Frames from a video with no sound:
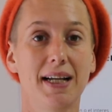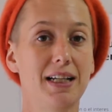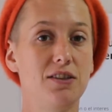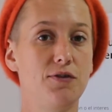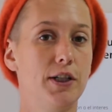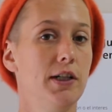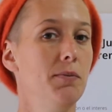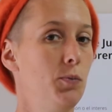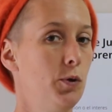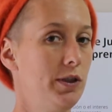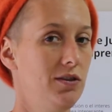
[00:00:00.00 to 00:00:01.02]
It's very
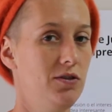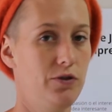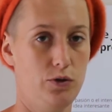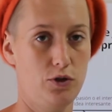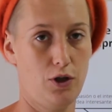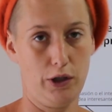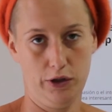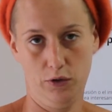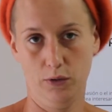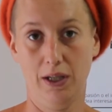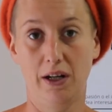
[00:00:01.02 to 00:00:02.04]
important to talk
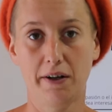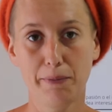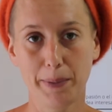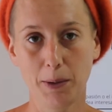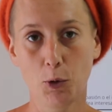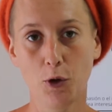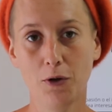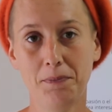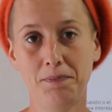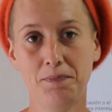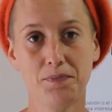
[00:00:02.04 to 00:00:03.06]
to a lot of
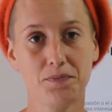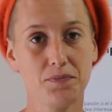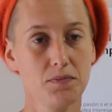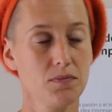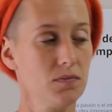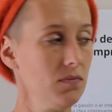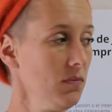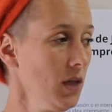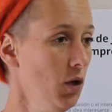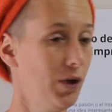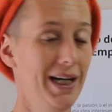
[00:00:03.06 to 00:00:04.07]
people,
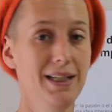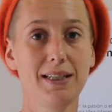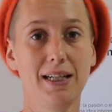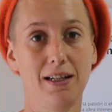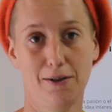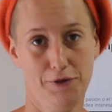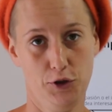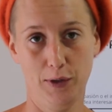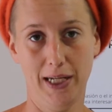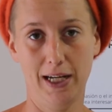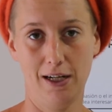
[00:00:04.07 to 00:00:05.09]
right? Enough
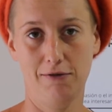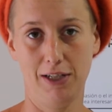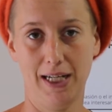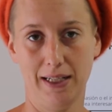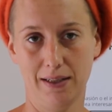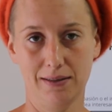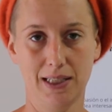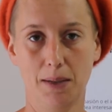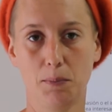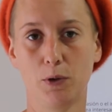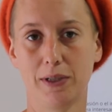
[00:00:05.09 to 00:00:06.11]
to have like a
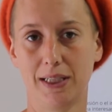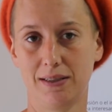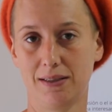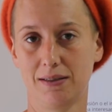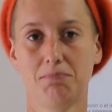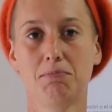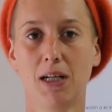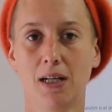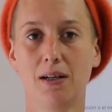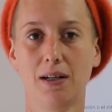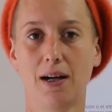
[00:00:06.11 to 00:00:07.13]
sample that's
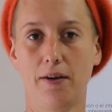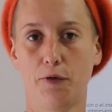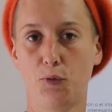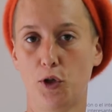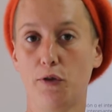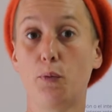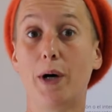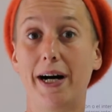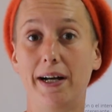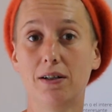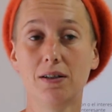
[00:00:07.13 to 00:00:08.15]
kind of
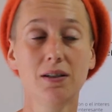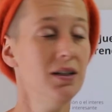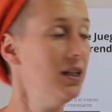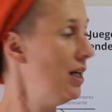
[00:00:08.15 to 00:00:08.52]
worthwhile,